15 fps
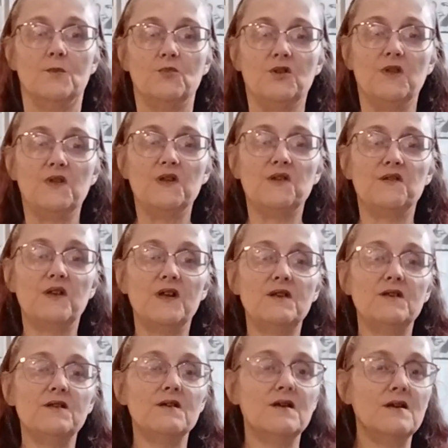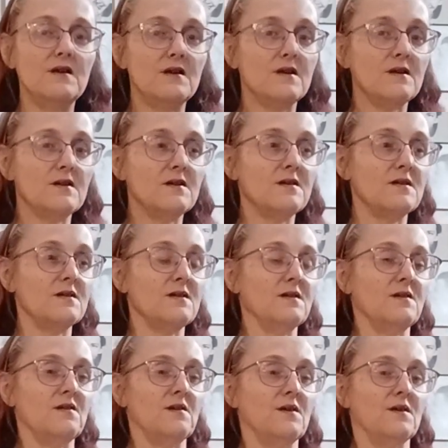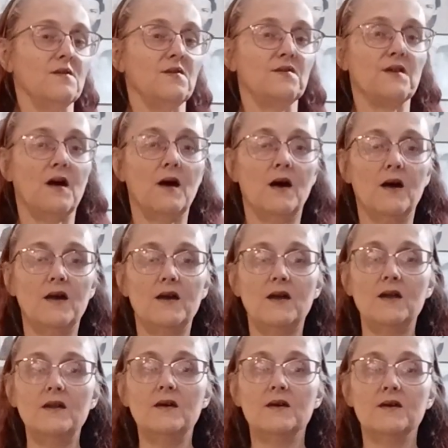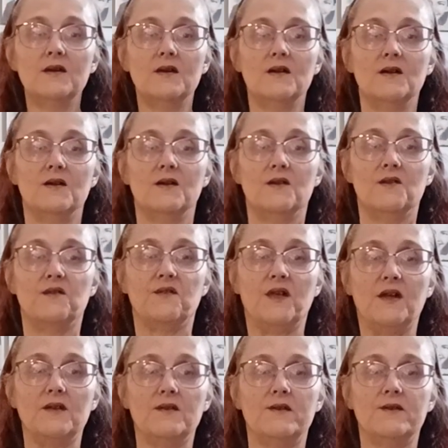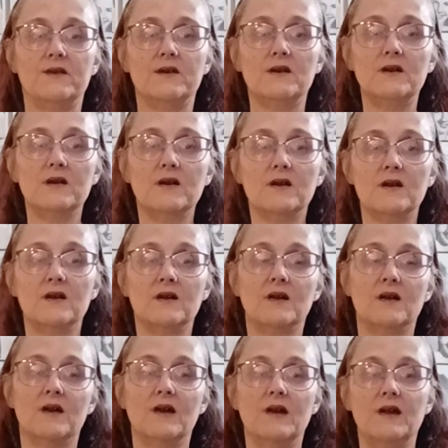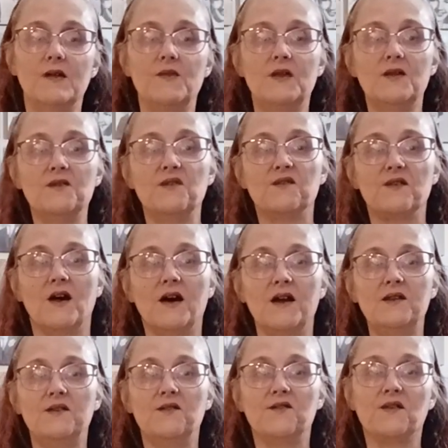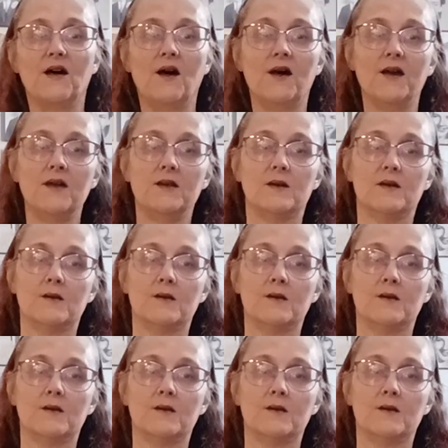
to the center, side, center, and then side to side.